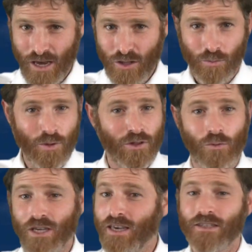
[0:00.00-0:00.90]
and there are people that
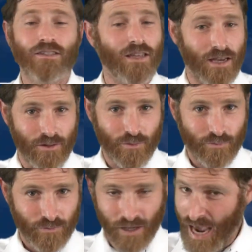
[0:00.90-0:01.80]
we can't stand.
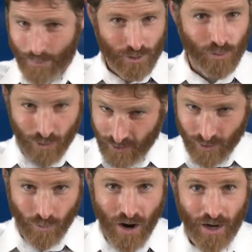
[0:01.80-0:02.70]
It happens once
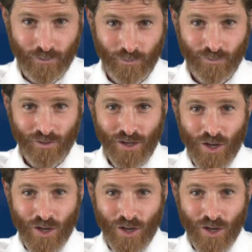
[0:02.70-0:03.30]
in a while.